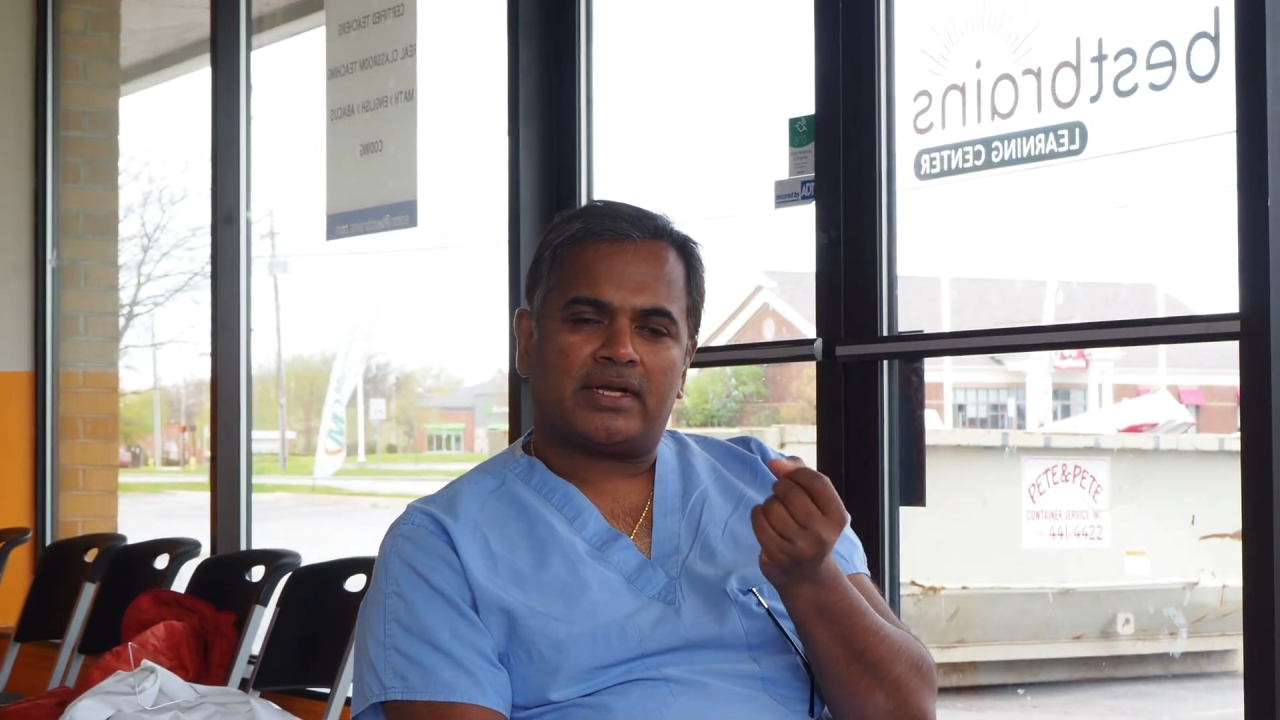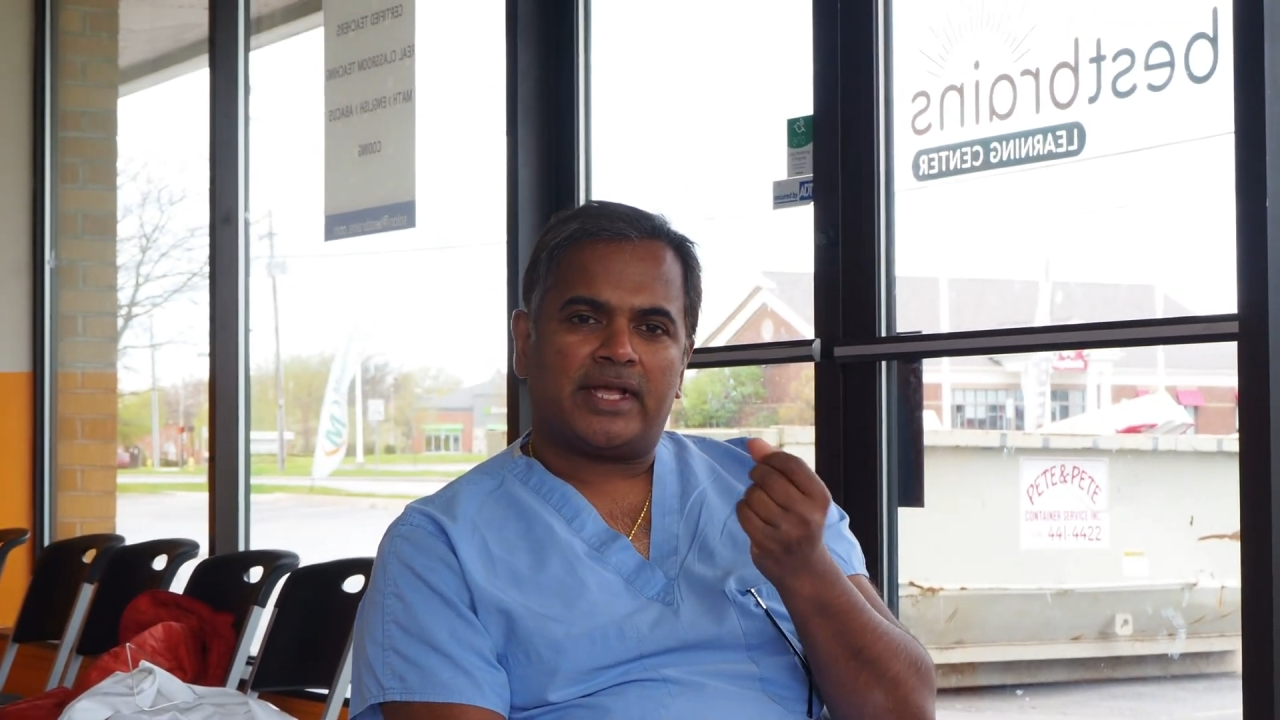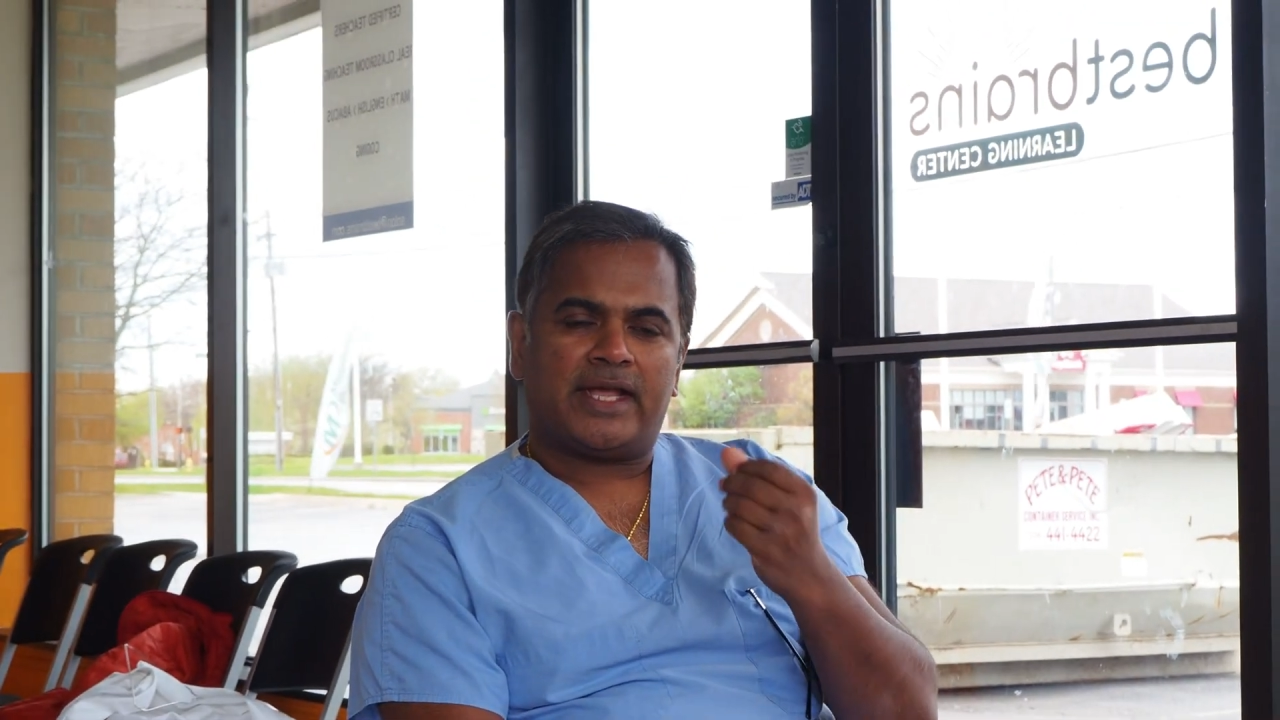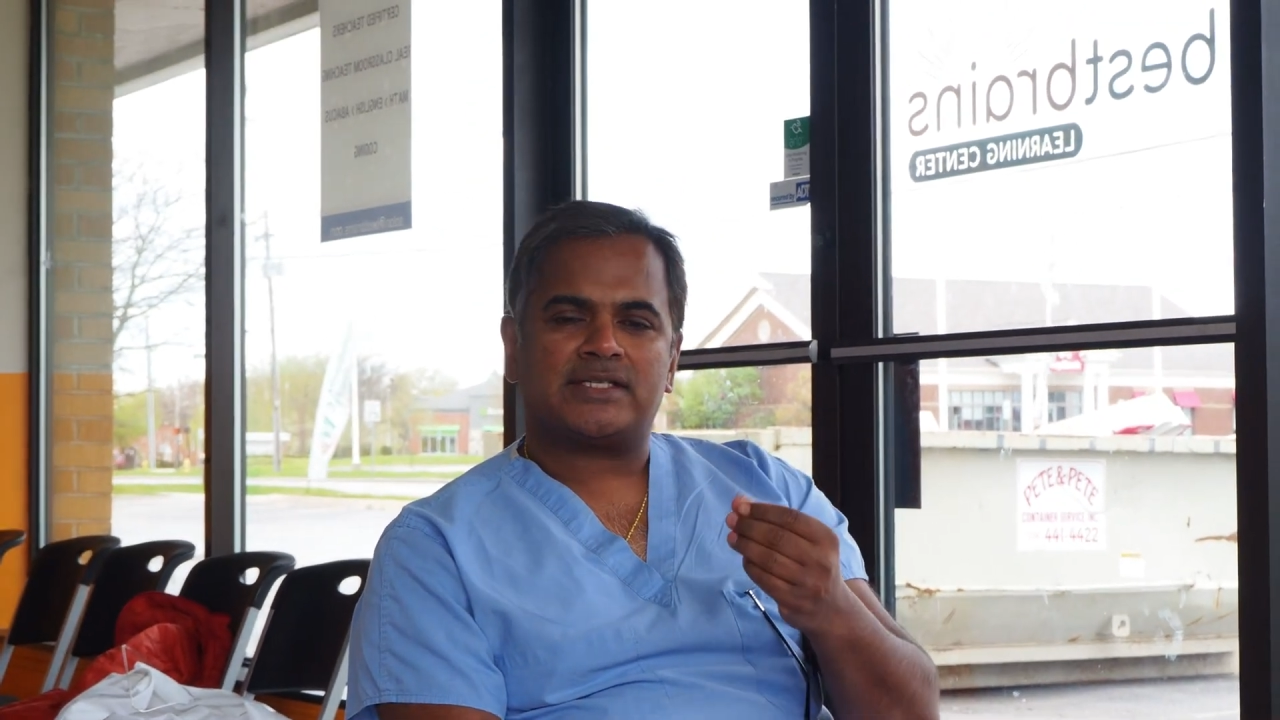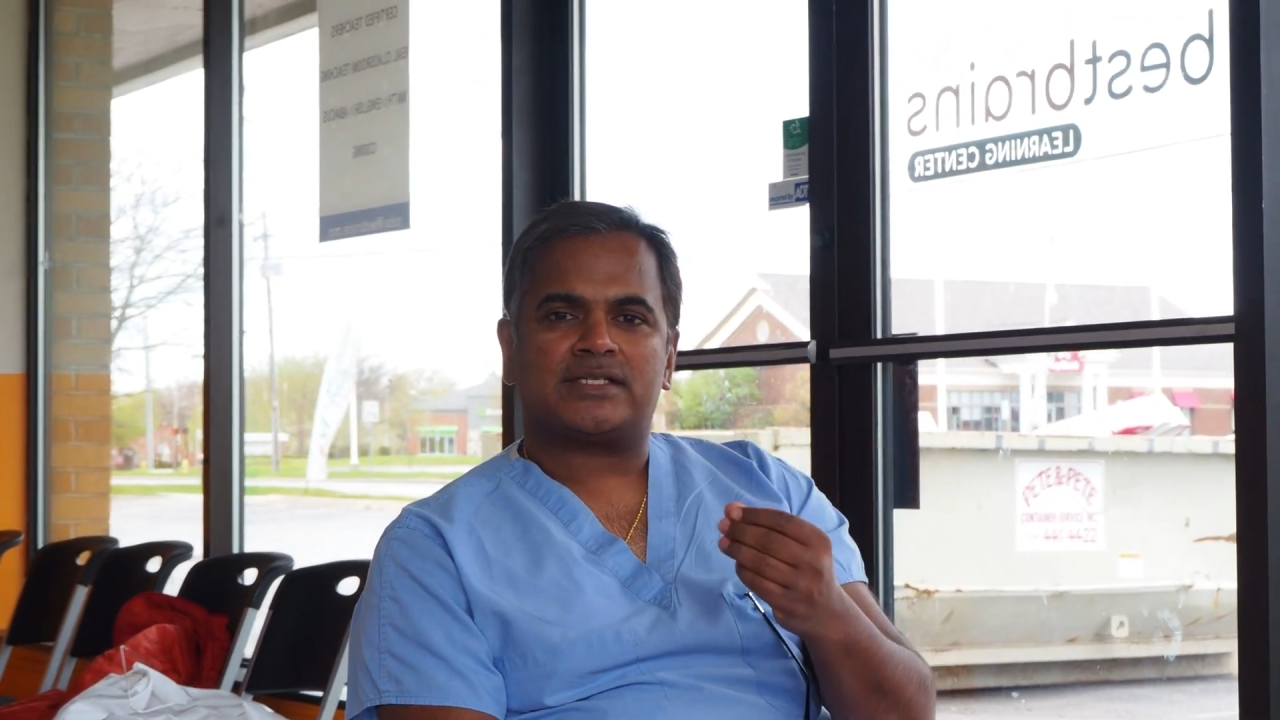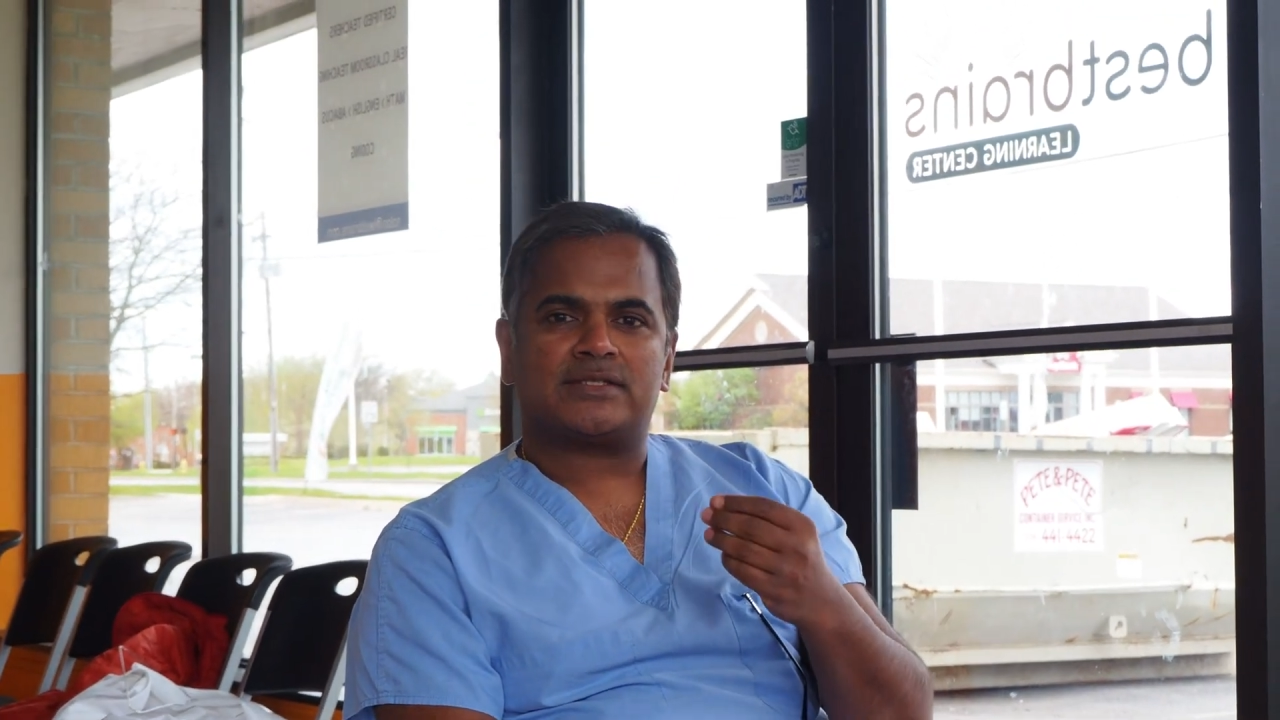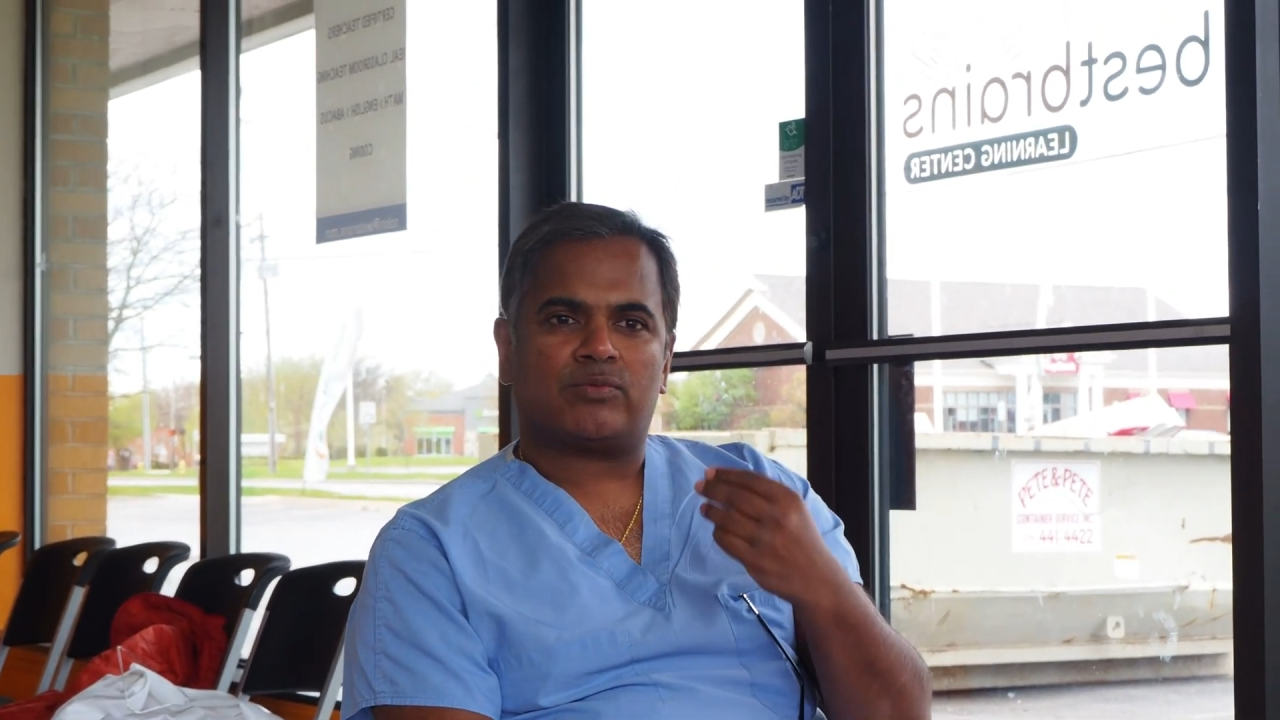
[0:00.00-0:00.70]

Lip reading: agents,